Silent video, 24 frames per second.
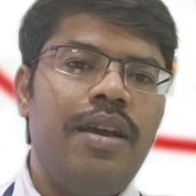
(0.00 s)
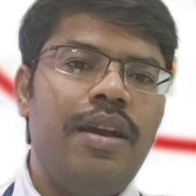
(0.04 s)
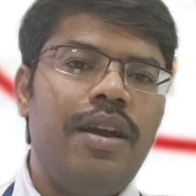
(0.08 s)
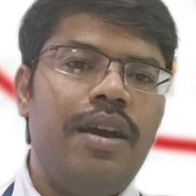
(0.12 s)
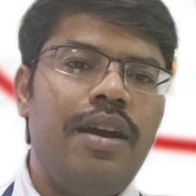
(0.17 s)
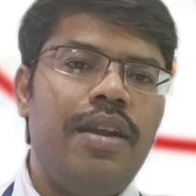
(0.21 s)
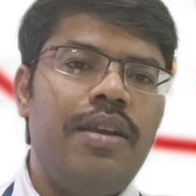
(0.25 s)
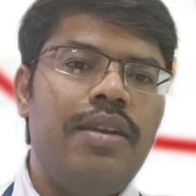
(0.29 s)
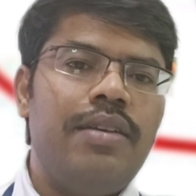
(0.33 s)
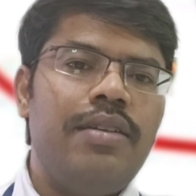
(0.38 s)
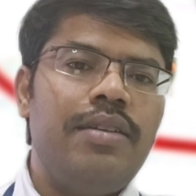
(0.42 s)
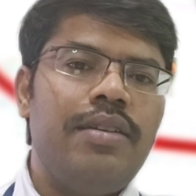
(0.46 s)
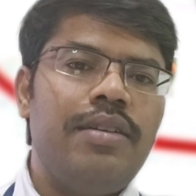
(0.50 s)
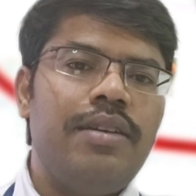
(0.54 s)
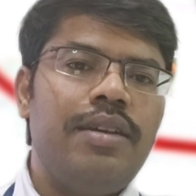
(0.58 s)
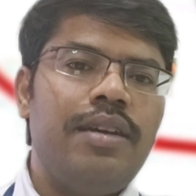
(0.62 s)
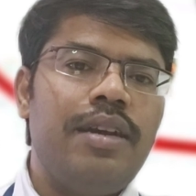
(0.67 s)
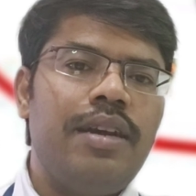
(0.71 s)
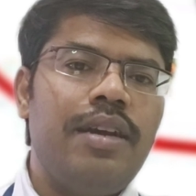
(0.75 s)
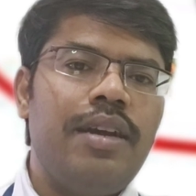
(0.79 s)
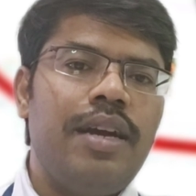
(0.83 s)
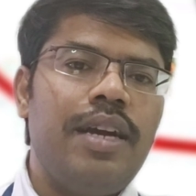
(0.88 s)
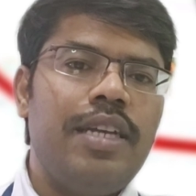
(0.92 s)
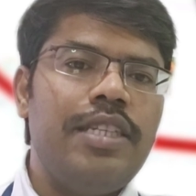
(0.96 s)
and
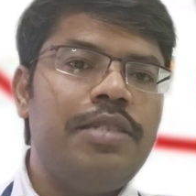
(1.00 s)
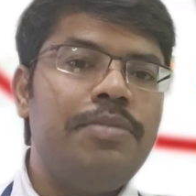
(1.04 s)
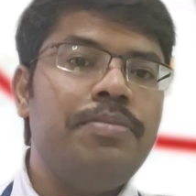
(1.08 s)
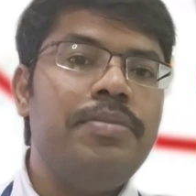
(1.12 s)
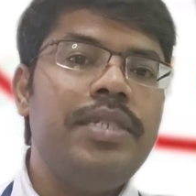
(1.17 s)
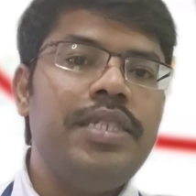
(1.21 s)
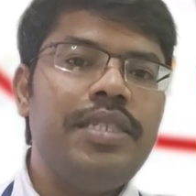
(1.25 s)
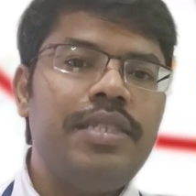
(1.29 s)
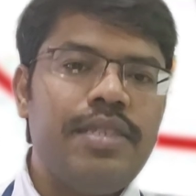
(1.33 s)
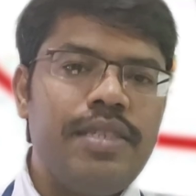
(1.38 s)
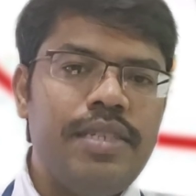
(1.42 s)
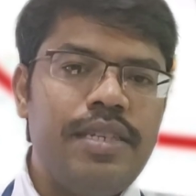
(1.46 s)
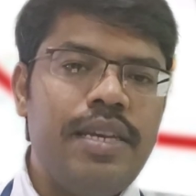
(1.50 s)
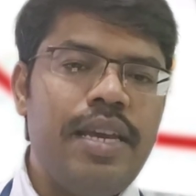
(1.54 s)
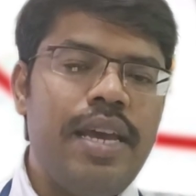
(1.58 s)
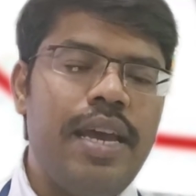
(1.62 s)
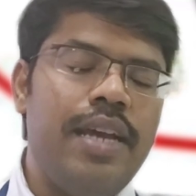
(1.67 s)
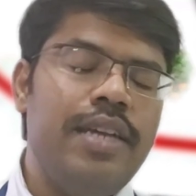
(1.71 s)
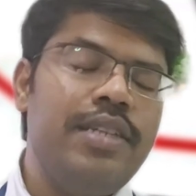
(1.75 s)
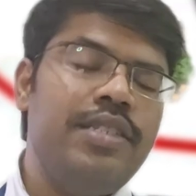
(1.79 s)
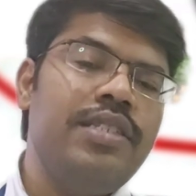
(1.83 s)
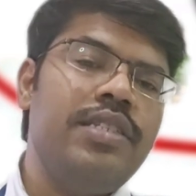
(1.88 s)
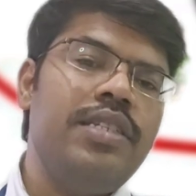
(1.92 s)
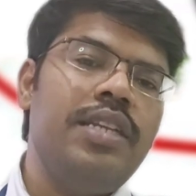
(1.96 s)

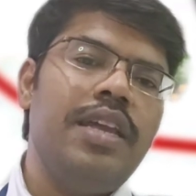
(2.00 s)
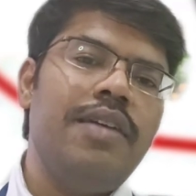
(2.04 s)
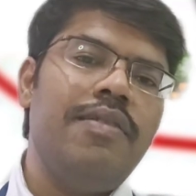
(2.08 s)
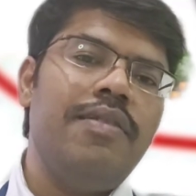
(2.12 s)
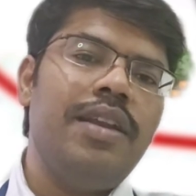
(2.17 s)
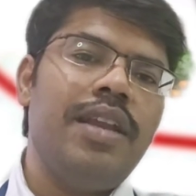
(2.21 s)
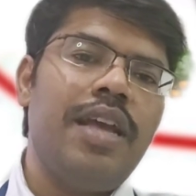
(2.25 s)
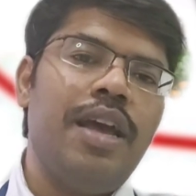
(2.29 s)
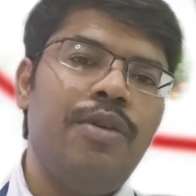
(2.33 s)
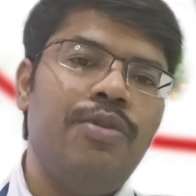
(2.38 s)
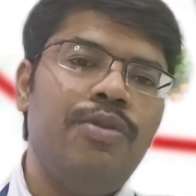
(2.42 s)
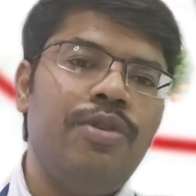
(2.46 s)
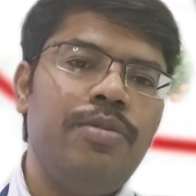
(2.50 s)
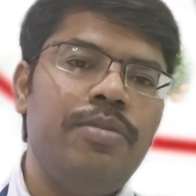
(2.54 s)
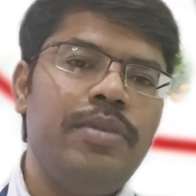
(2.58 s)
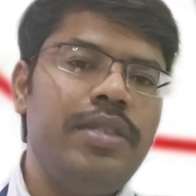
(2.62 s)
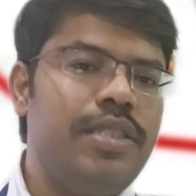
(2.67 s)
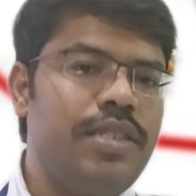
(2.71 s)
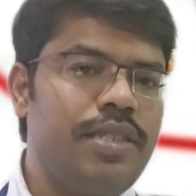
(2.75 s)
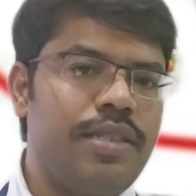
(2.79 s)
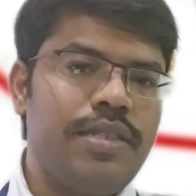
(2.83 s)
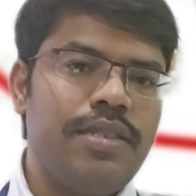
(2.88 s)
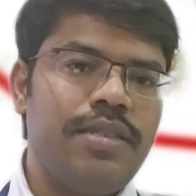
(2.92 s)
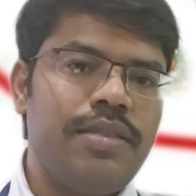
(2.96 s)
HBsAg level have to be
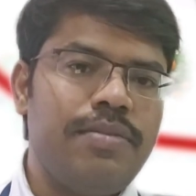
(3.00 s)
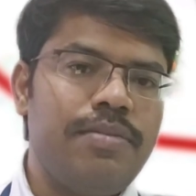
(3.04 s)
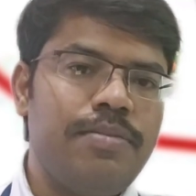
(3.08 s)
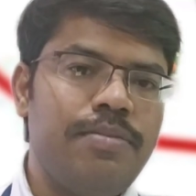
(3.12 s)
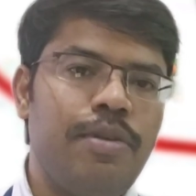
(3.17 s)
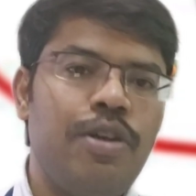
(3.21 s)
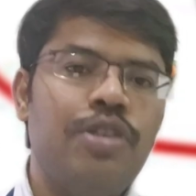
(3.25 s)
checked.